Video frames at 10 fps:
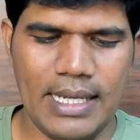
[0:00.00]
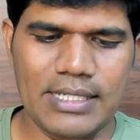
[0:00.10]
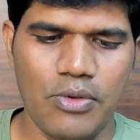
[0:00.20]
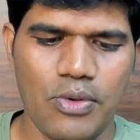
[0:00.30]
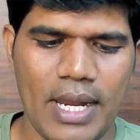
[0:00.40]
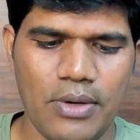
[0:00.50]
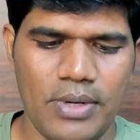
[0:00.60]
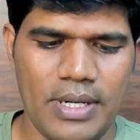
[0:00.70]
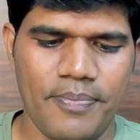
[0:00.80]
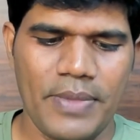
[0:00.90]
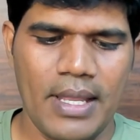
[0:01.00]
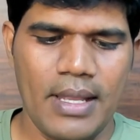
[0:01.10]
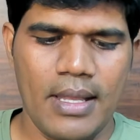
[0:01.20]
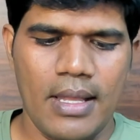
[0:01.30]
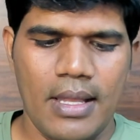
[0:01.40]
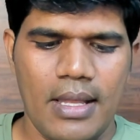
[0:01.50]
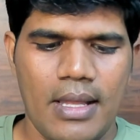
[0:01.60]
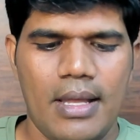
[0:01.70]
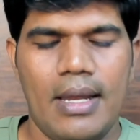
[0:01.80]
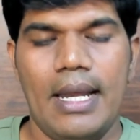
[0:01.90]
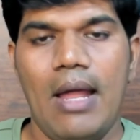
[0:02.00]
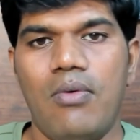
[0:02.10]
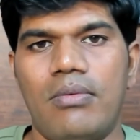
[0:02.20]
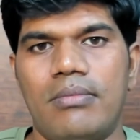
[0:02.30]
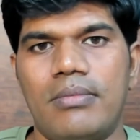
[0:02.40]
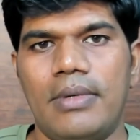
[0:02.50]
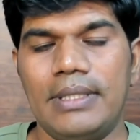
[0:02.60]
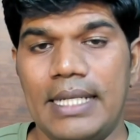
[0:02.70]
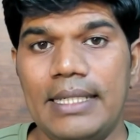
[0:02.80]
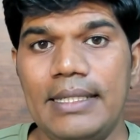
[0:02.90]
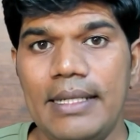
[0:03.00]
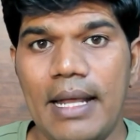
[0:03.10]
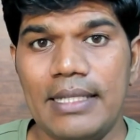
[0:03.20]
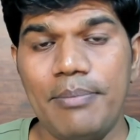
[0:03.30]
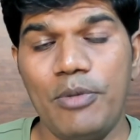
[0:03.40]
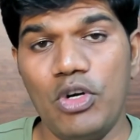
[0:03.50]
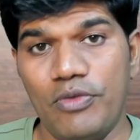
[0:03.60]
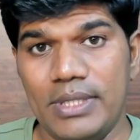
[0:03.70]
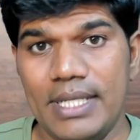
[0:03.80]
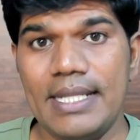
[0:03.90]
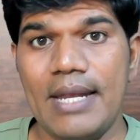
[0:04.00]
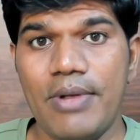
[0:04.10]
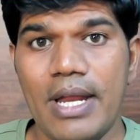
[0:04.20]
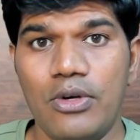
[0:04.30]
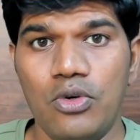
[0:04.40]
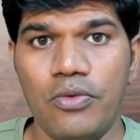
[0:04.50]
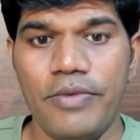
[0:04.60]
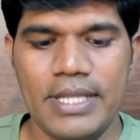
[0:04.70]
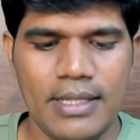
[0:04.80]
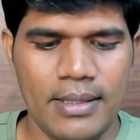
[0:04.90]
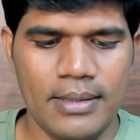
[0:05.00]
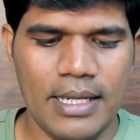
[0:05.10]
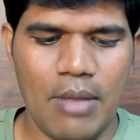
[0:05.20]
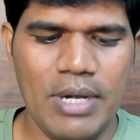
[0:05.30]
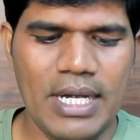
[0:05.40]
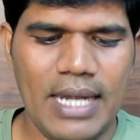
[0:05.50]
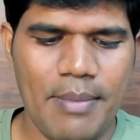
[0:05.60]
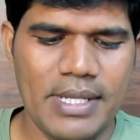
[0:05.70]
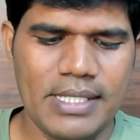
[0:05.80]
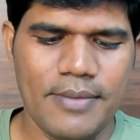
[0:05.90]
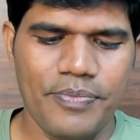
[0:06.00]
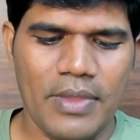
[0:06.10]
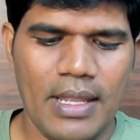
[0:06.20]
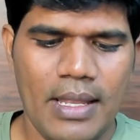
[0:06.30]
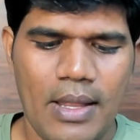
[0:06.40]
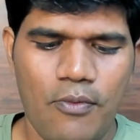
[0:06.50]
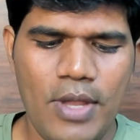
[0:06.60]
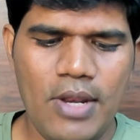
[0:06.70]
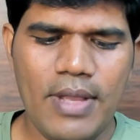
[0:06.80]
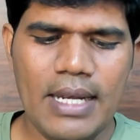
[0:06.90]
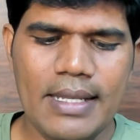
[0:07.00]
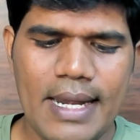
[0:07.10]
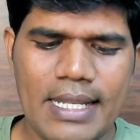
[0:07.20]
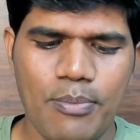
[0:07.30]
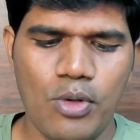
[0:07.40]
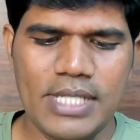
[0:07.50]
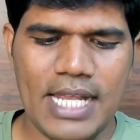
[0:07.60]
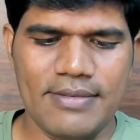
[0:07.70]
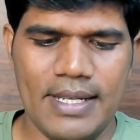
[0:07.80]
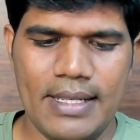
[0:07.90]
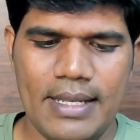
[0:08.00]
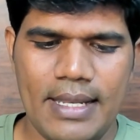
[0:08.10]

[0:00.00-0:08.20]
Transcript: That's how you can do it. Now the other thing, other beautiful thing that you can do with uh, the community tab is where you can create the polls as well.